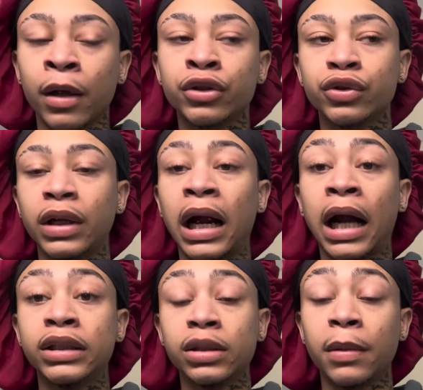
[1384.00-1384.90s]
so now I
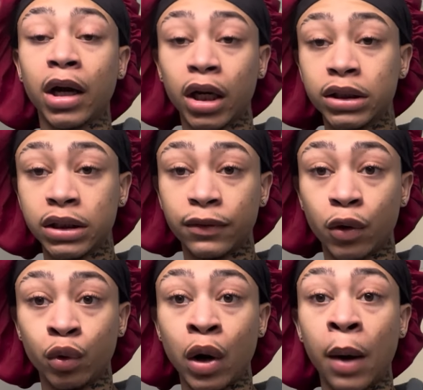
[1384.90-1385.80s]
took my cousin's
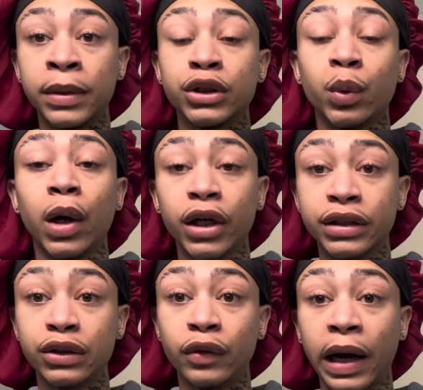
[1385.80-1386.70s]
phone, I went to her
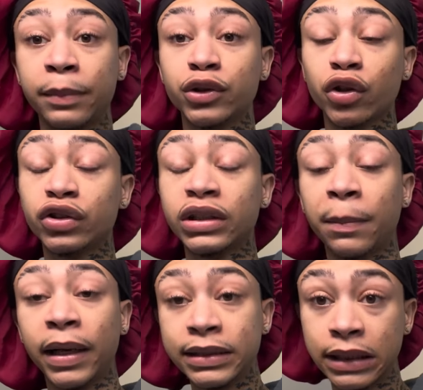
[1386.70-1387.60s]
Instagram, searched up
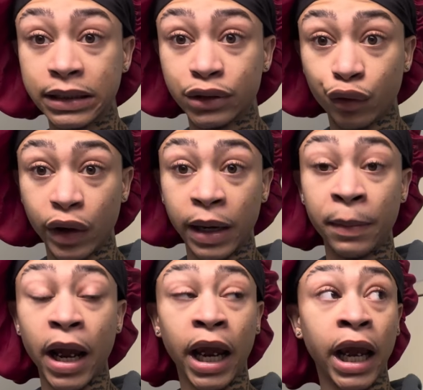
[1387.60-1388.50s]
his Instagram,
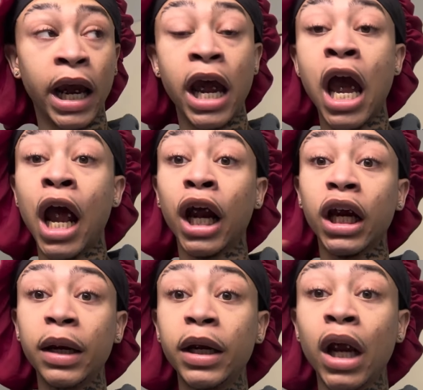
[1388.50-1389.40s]
and
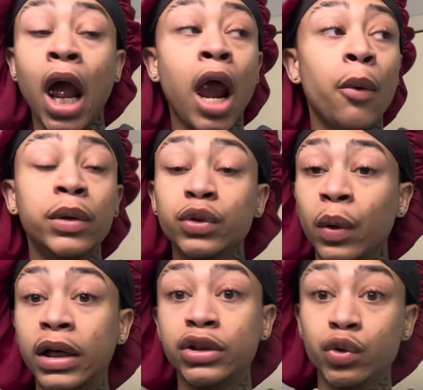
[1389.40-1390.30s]
he was on
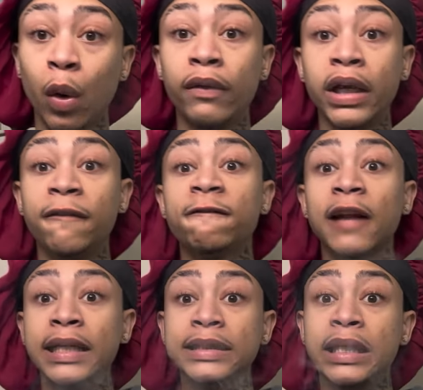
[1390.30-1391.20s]
his story
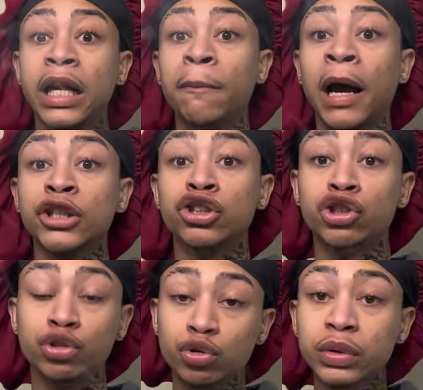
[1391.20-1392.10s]
flexing in my
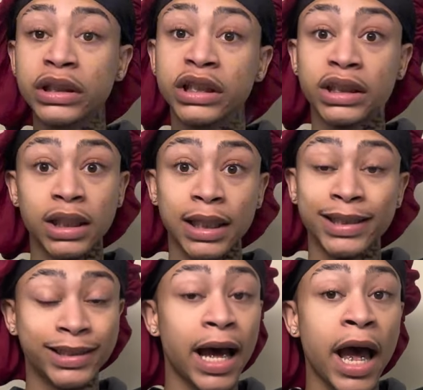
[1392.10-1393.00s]
shoes and shit
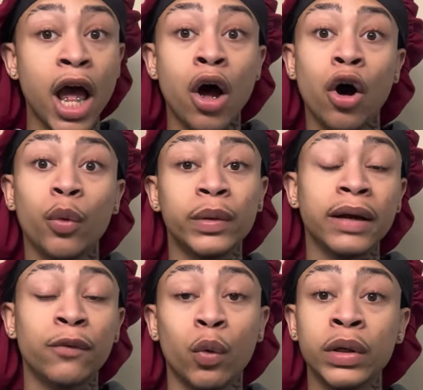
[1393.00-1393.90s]
like that or
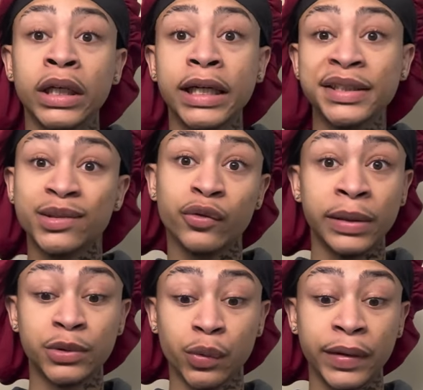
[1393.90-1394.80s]
whatever on the Instagram
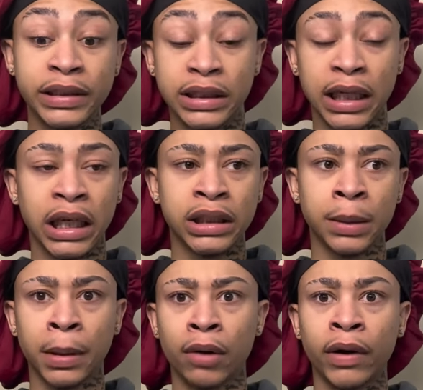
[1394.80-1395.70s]
story and shit like that. So I'm
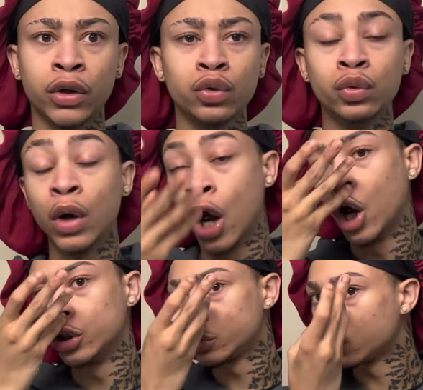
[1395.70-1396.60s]
like, all right, cool.
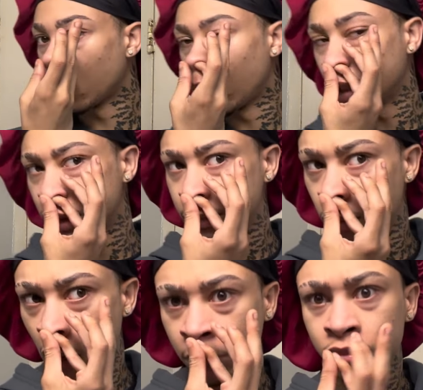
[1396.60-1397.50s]
So at this
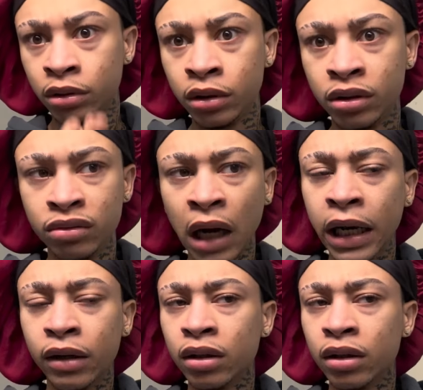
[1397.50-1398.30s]
point, I'm like